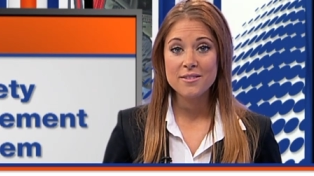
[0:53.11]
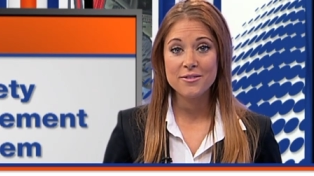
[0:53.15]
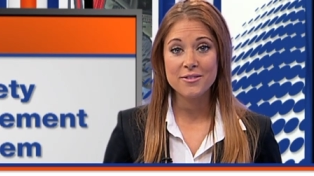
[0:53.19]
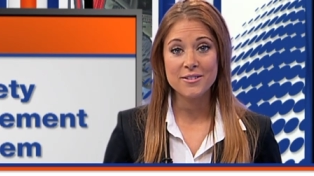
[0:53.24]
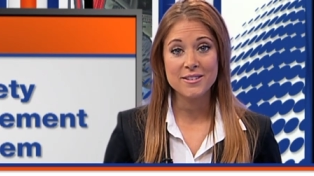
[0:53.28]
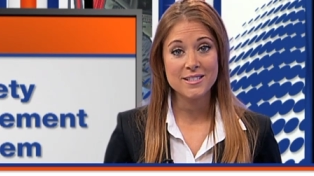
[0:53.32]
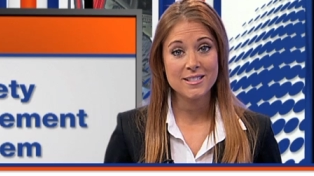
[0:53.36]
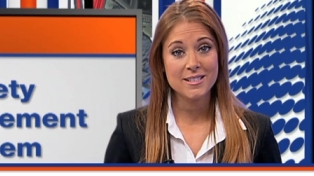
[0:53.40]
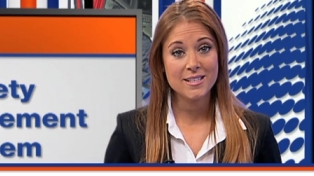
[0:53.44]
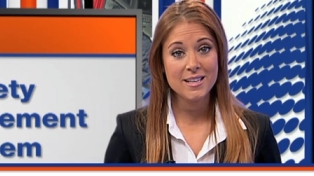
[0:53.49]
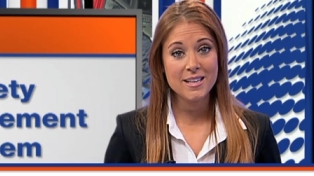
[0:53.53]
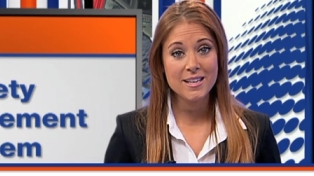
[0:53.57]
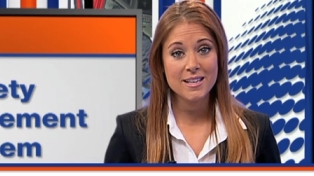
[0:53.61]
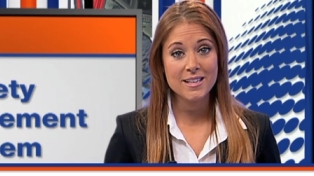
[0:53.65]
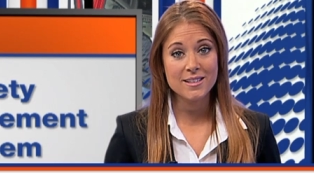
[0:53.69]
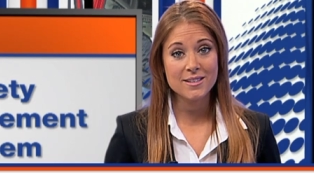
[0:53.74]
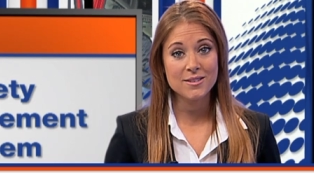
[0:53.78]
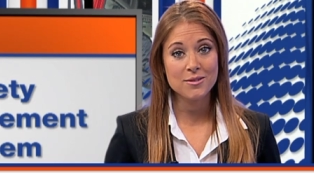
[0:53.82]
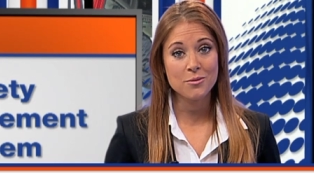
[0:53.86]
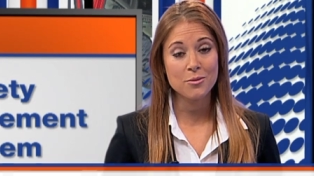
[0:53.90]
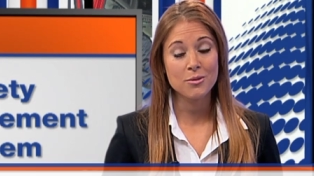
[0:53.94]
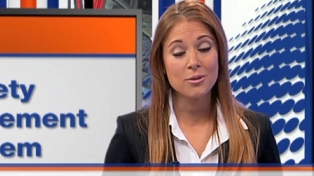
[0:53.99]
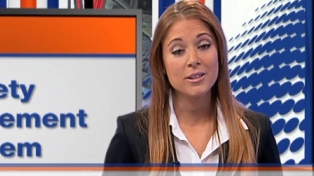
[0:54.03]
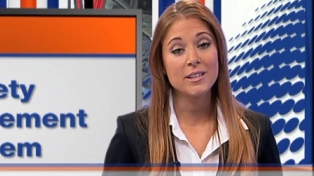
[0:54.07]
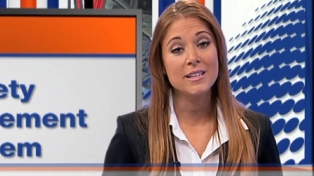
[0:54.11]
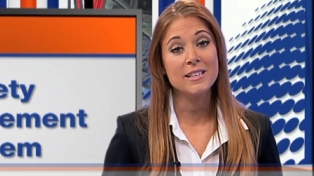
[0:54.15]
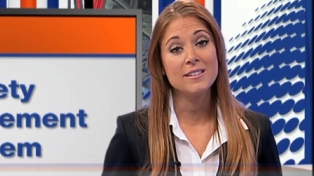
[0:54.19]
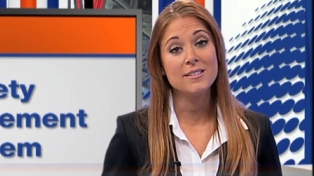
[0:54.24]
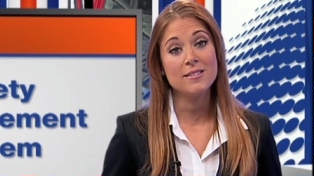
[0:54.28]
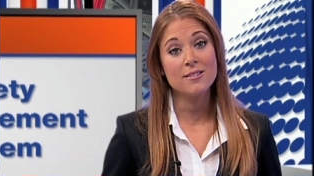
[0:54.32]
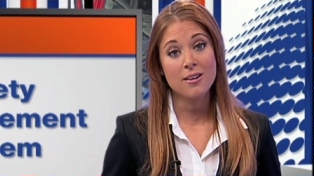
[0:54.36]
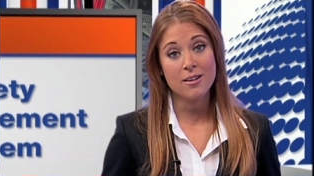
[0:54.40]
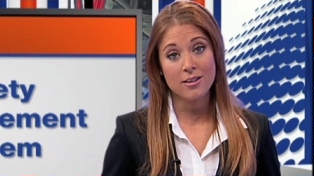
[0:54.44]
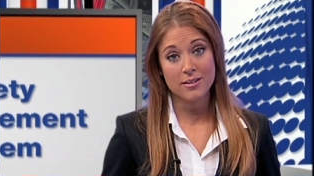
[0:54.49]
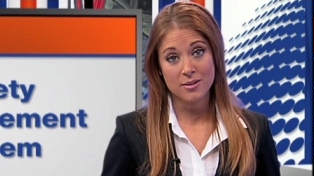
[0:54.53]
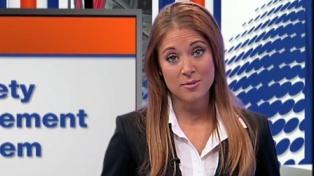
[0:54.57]
fatigued, or
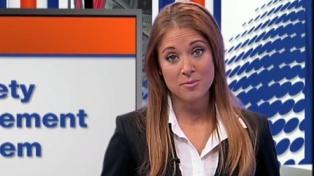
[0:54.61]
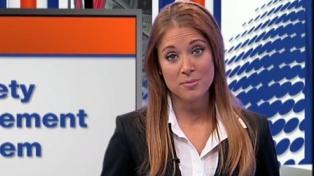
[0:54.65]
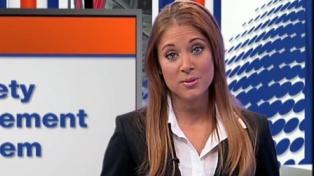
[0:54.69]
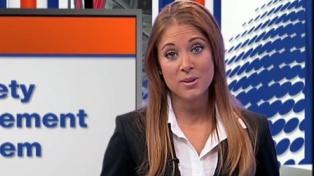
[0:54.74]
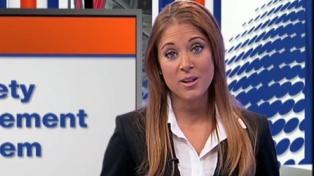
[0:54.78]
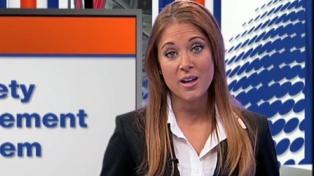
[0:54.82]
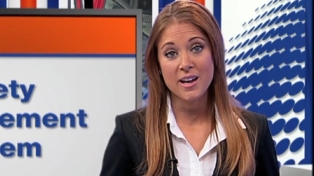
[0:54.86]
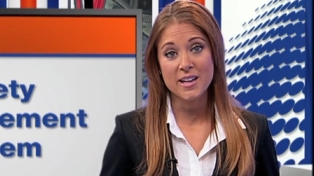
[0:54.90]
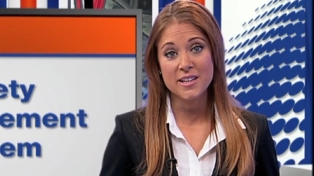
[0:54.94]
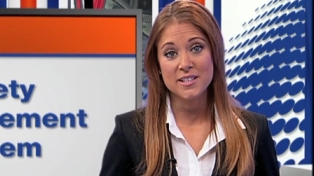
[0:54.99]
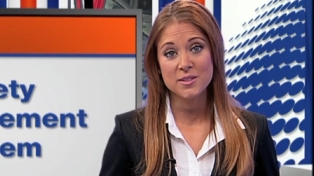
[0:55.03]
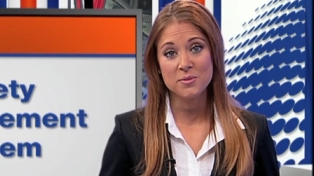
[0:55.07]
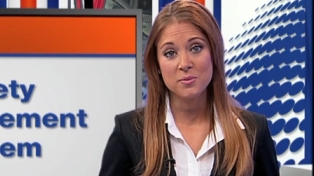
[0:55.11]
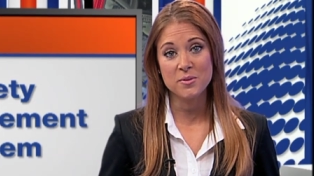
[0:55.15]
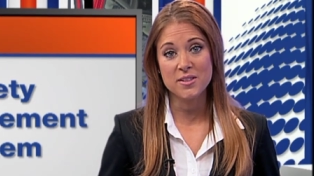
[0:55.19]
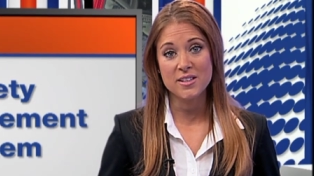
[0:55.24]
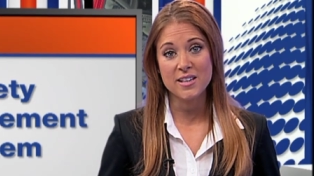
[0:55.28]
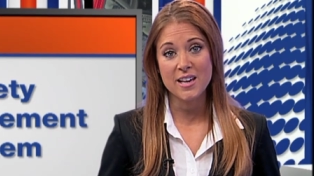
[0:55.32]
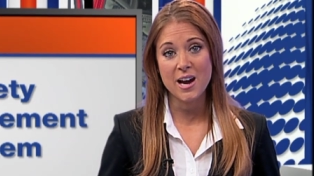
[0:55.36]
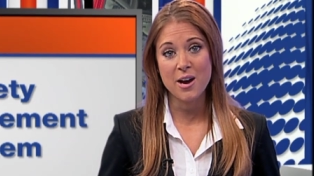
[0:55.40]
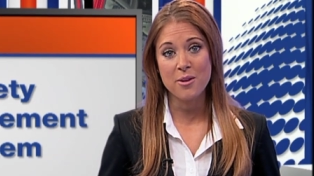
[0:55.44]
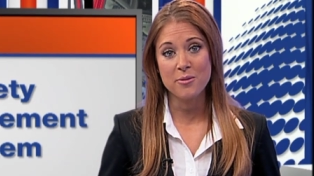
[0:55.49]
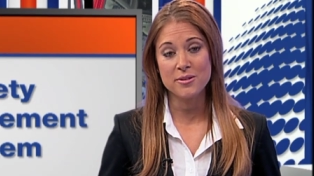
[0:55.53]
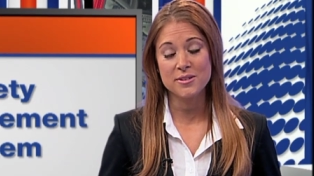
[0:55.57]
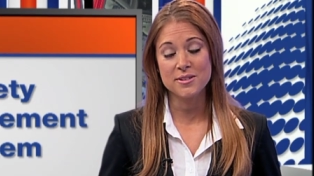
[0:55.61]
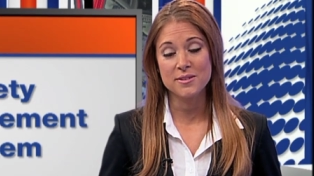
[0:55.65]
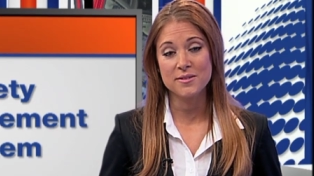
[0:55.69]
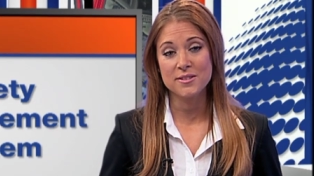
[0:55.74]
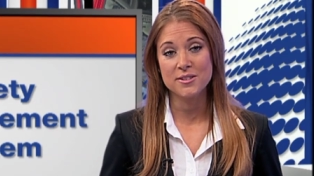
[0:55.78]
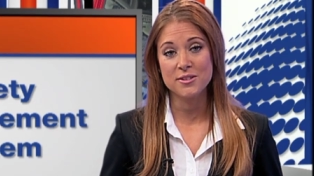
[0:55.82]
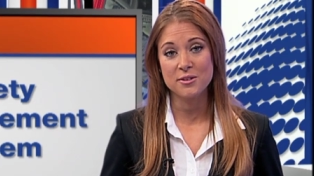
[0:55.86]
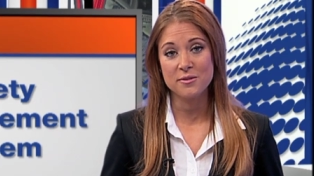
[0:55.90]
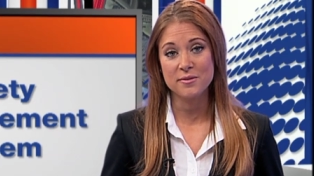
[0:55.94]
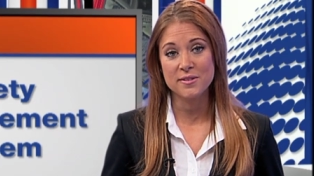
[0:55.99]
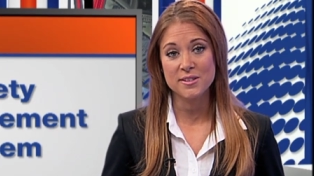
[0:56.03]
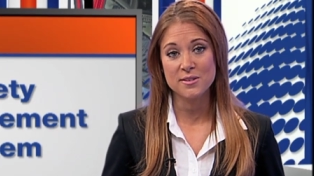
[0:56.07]
in non-compliance with the hours
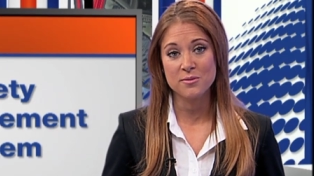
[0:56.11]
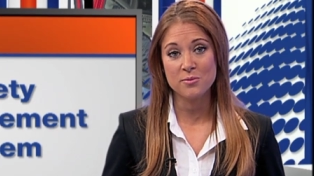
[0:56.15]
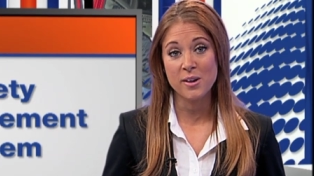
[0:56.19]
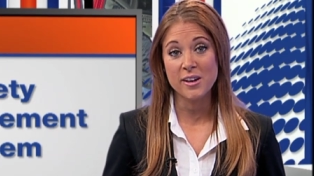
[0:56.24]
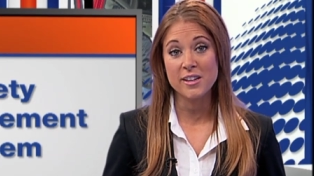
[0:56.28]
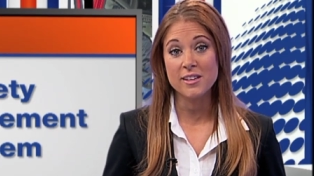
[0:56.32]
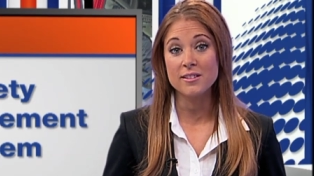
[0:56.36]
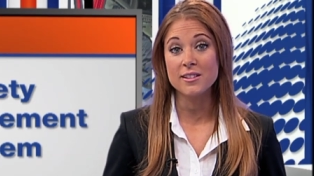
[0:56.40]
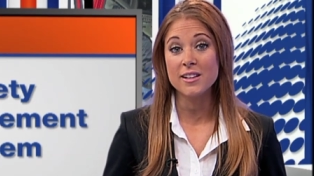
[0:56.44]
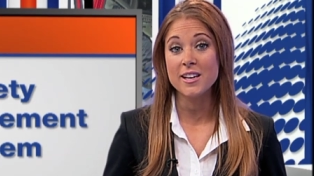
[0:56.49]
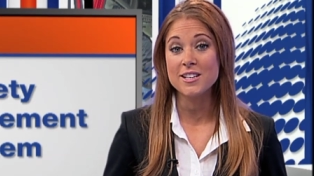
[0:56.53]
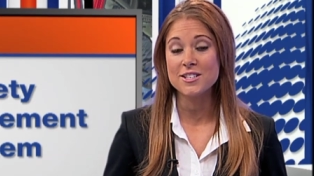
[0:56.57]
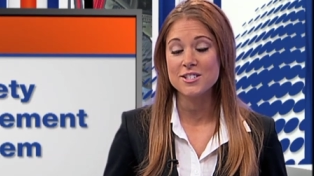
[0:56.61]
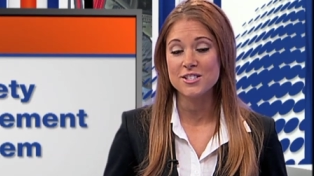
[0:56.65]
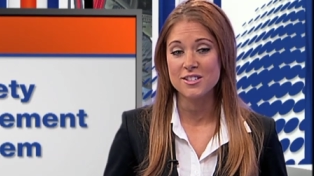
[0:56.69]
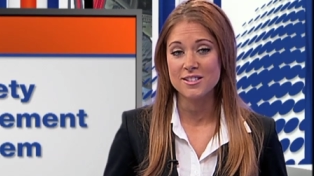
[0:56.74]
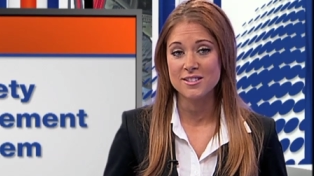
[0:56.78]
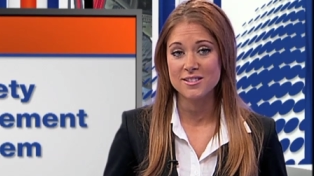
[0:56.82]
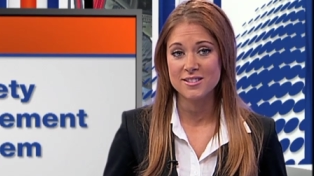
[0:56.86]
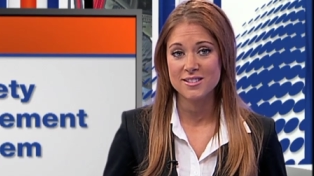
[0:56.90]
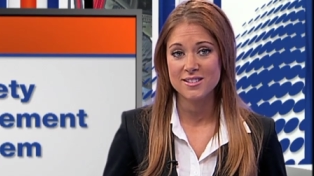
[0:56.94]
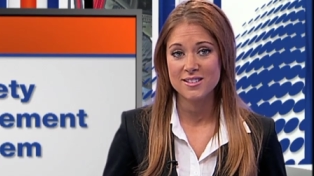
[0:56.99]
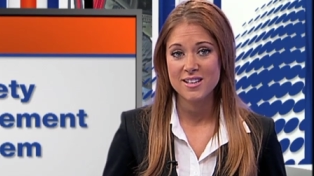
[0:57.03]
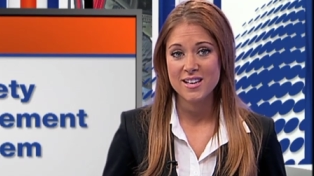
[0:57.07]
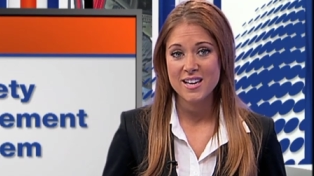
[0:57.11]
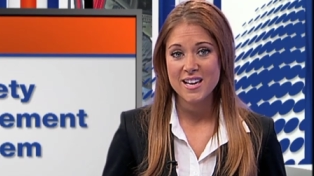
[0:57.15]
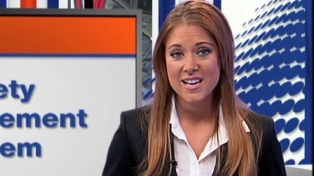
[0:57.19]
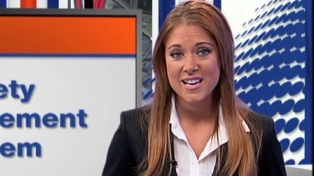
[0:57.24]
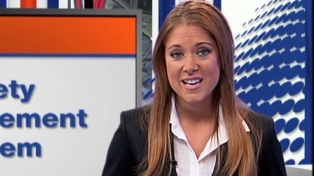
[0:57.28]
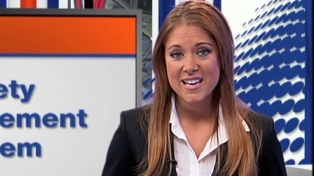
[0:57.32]
of service regulations.